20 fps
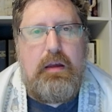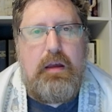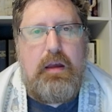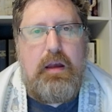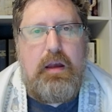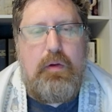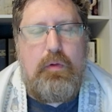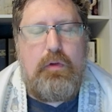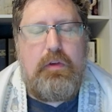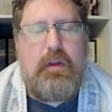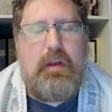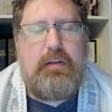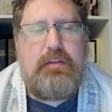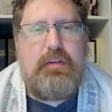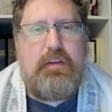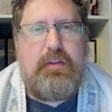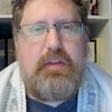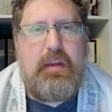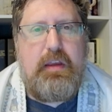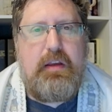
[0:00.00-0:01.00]
I would like
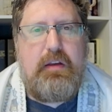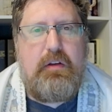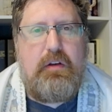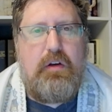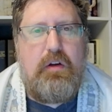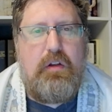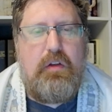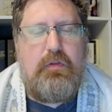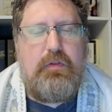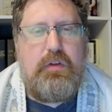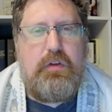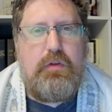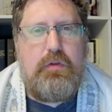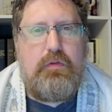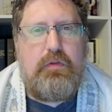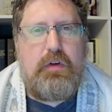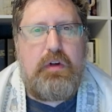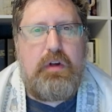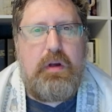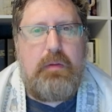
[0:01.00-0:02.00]
to thank all of you
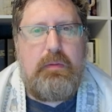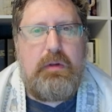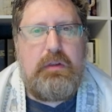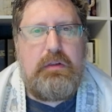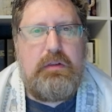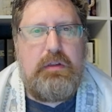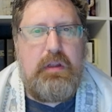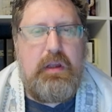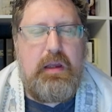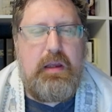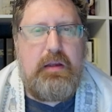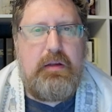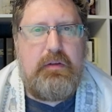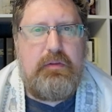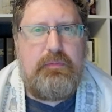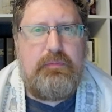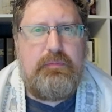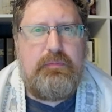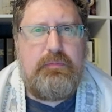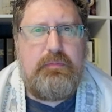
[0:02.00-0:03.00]
for coming today,
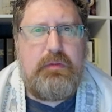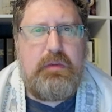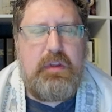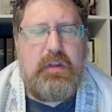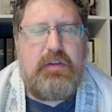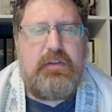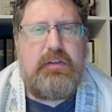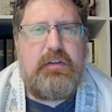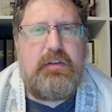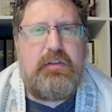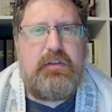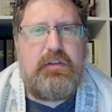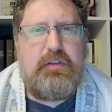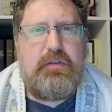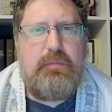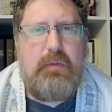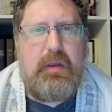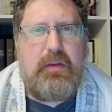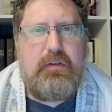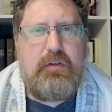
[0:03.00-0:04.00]
listening to this
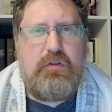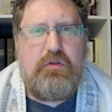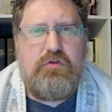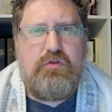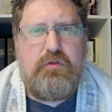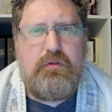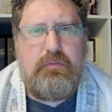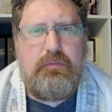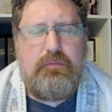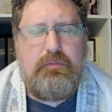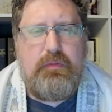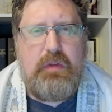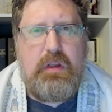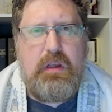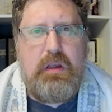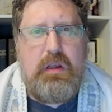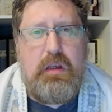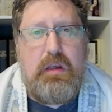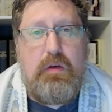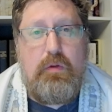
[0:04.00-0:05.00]
message.
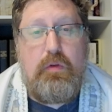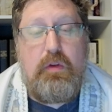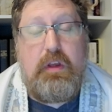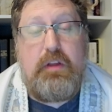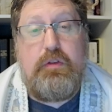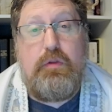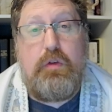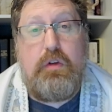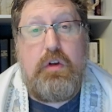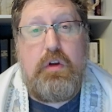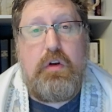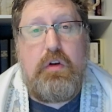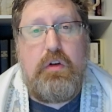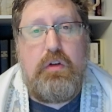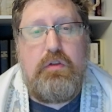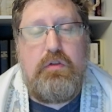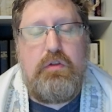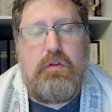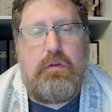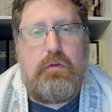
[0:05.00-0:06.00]
I'd like to
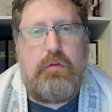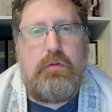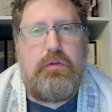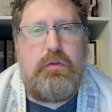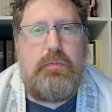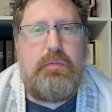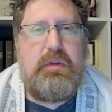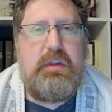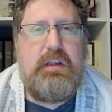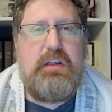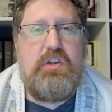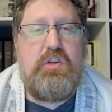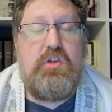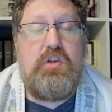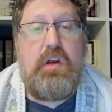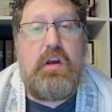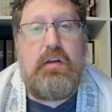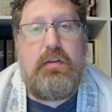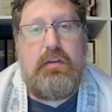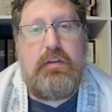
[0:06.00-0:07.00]
encourage you to please
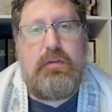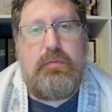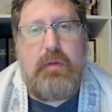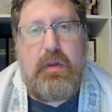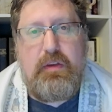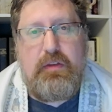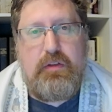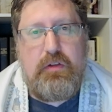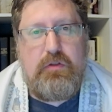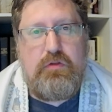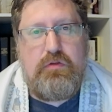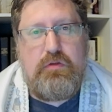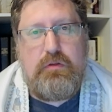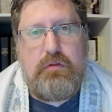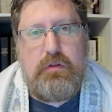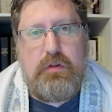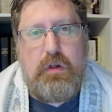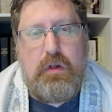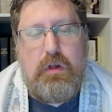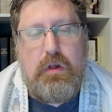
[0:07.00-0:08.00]
share this message
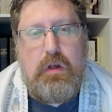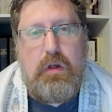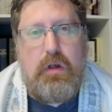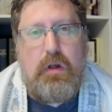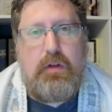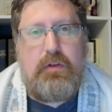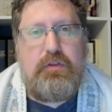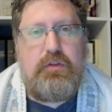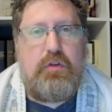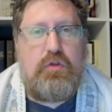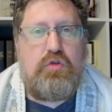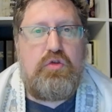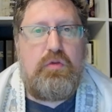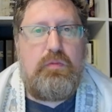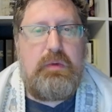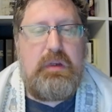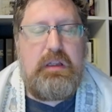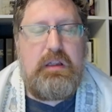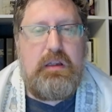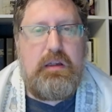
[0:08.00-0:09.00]
on social
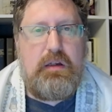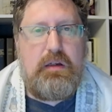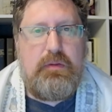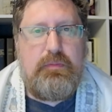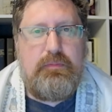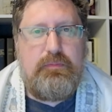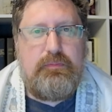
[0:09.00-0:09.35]
media,